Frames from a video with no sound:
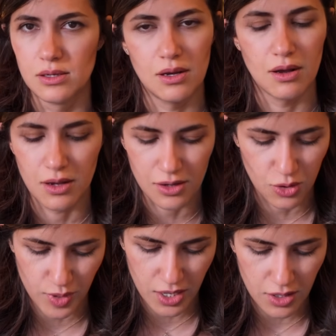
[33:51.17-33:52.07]
Oh
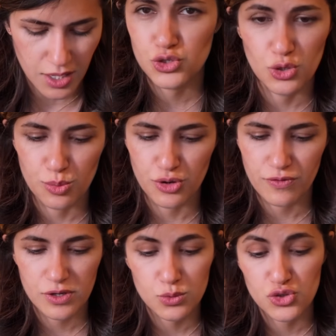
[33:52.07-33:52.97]
my God, so
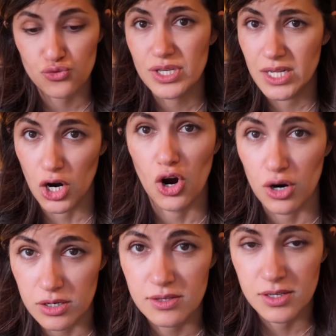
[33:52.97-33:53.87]
beautiful. It was really
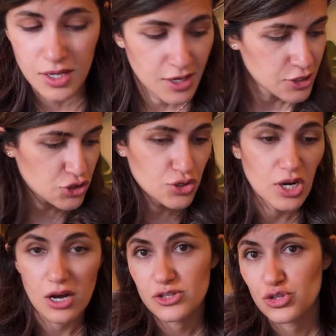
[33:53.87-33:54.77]
hard
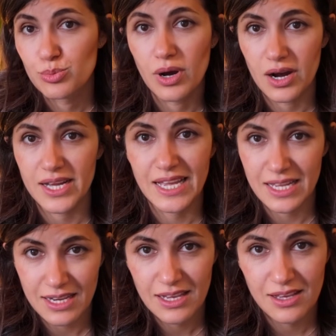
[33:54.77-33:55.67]
not to buy
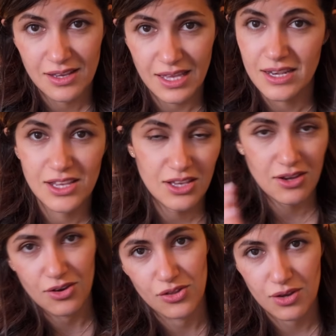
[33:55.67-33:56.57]

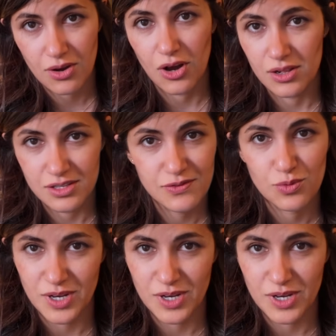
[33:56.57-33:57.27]
any other colors for